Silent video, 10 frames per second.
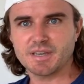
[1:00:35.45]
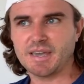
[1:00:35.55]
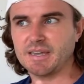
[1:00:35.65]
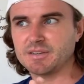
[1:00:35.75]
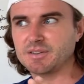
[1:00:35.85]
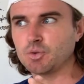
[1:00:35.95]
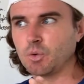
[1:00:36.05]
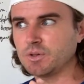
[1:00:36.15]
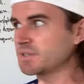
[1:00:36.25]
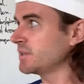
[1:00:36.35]
and you
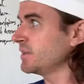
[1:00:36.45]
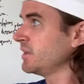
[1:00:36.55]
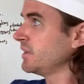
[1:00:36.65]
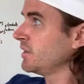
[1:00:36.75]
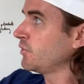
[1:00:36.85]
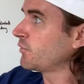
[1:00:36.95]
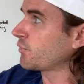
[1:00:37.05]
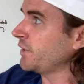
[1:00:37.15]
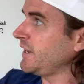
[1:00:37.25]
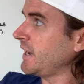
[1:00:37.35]
want to
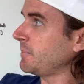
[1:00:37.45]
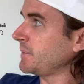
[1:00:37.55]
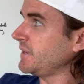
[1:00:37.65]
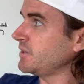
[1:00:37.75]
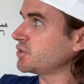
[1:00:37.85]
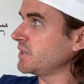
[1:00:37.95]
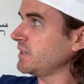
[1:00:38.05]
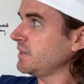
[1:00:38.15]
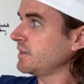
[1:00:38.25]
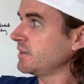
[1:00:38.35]
free up energy